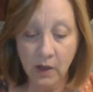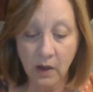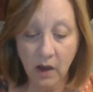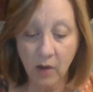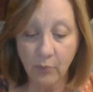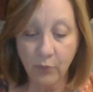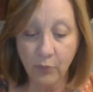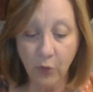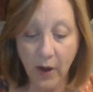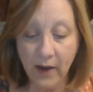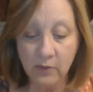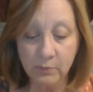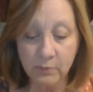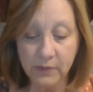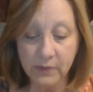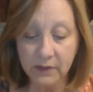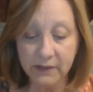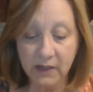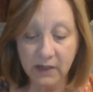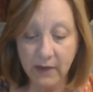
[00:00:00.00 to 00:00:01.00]
a brown
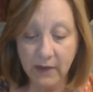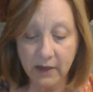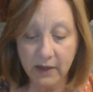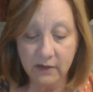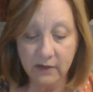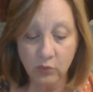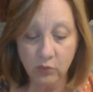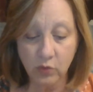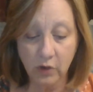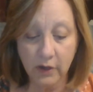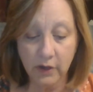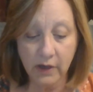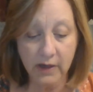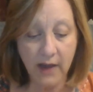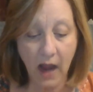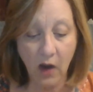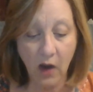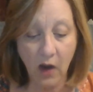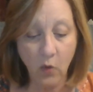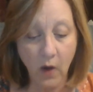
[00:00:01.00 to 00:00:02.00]
building made of wood,
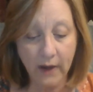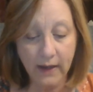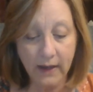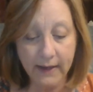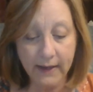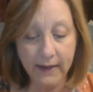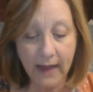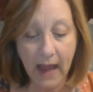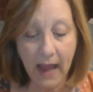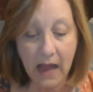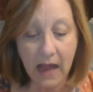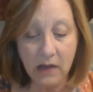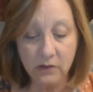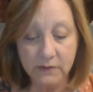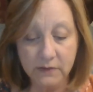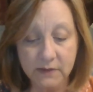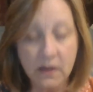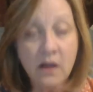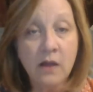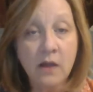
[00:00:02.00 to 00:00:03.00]
not quite like a
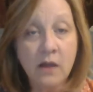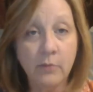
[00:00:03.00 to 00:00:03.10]
house